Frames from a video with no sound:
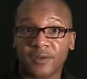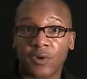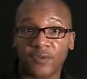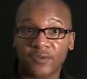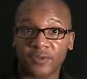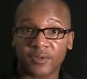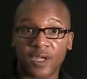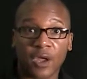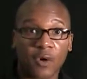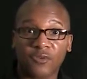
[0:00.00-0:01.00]
Old
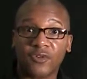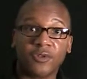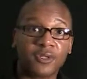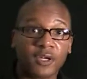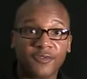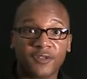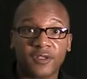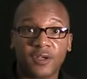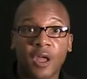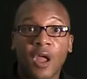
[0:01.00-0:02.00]

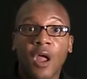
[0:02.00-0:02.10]
Philadelphia,